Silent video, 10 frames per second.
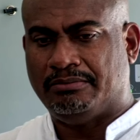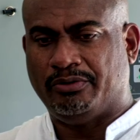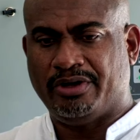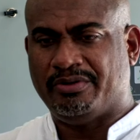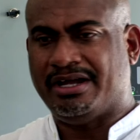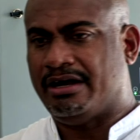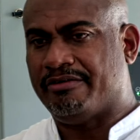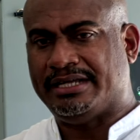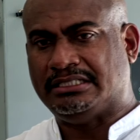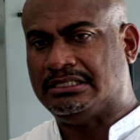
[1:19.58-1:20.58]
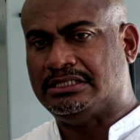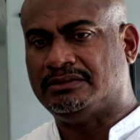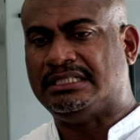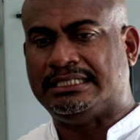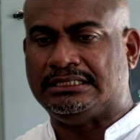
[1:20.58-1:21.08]
But where we are right
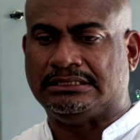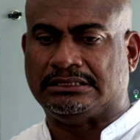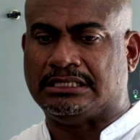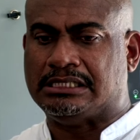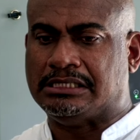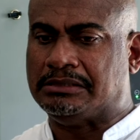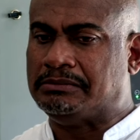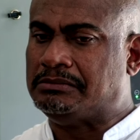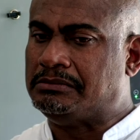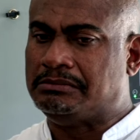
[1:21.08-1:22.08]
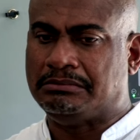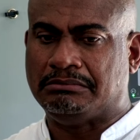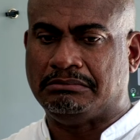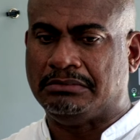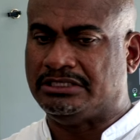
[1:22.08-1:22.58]
now is um,
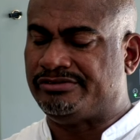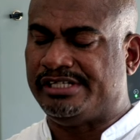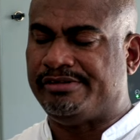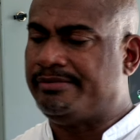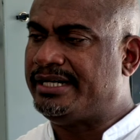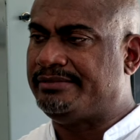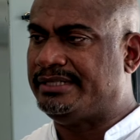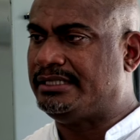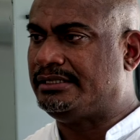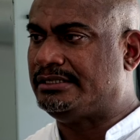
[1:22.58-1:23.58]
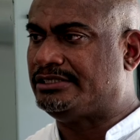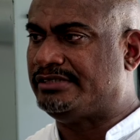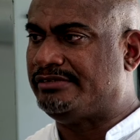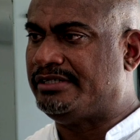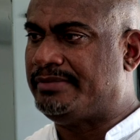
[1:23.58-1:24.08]
it's really, really bad, man. It's
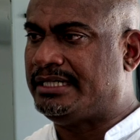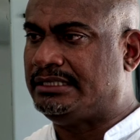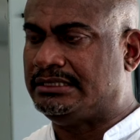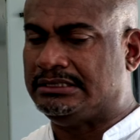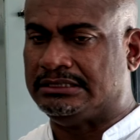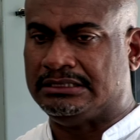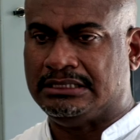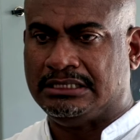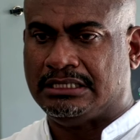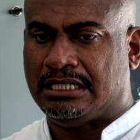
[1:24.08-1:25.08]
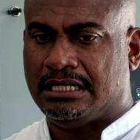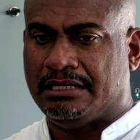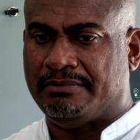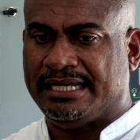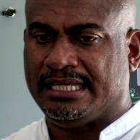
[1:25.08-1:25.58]
really, really bad. And
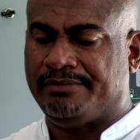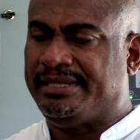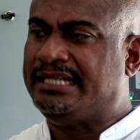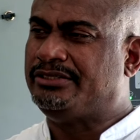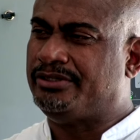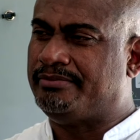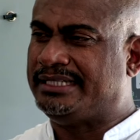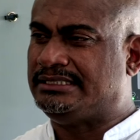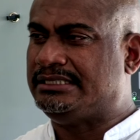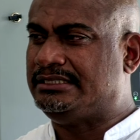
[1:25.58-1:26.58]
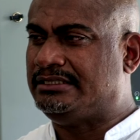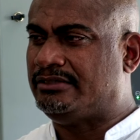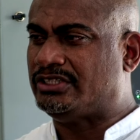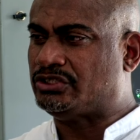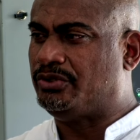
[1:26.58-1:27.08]
um, I can't begin to imagine
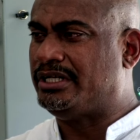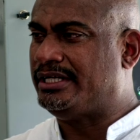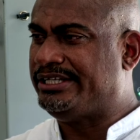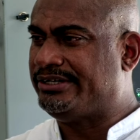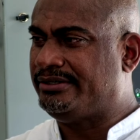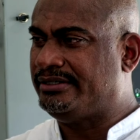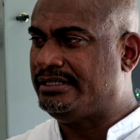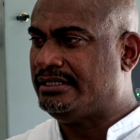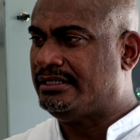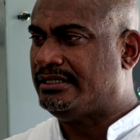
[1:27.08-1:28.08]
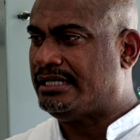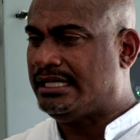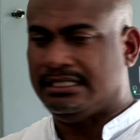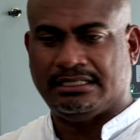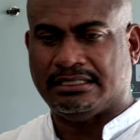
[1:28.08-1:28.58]
what's going on there
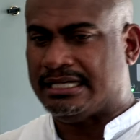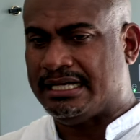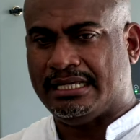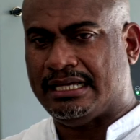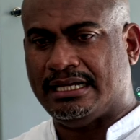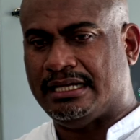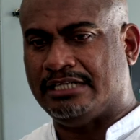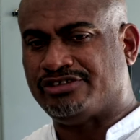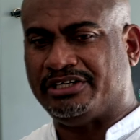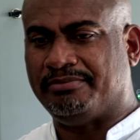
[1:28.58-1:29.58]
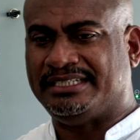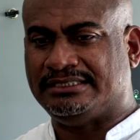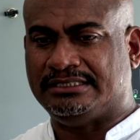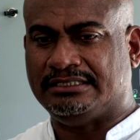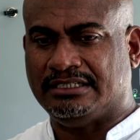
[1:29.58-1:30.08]
like I, I, I try to
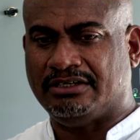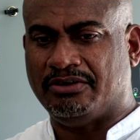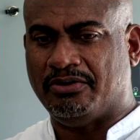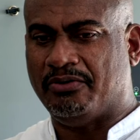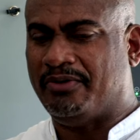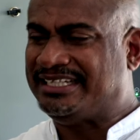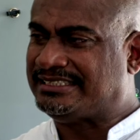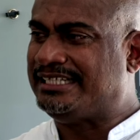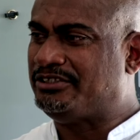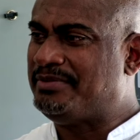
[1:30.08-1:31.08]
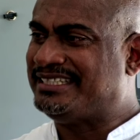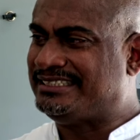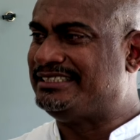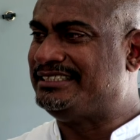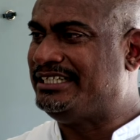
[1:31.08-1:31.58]
imagine uh, what it's like to be a
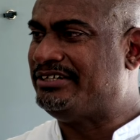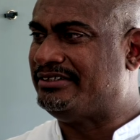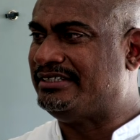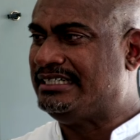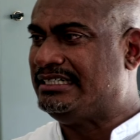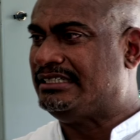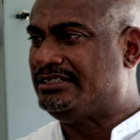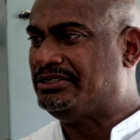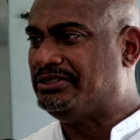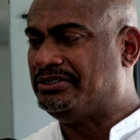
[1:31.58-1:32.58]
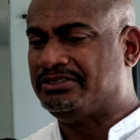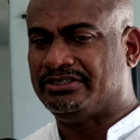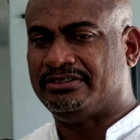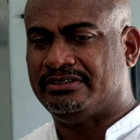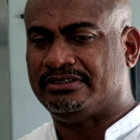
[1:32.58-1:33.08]
citizen there, to,
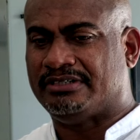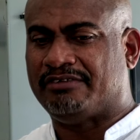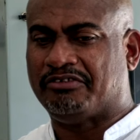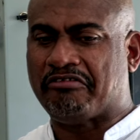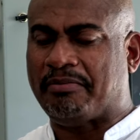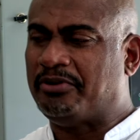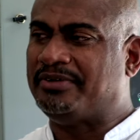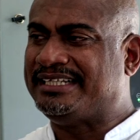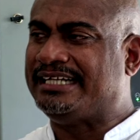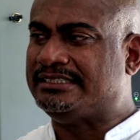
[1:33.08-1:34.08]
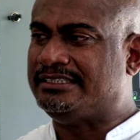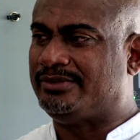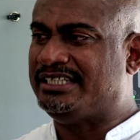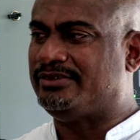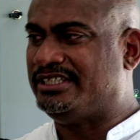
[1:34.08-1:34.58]
to, to have to grapple with that in
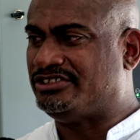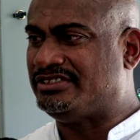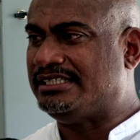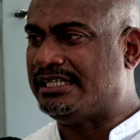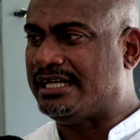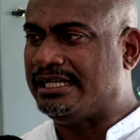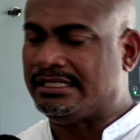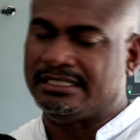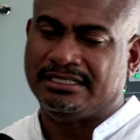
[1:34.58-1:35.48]
2023. Like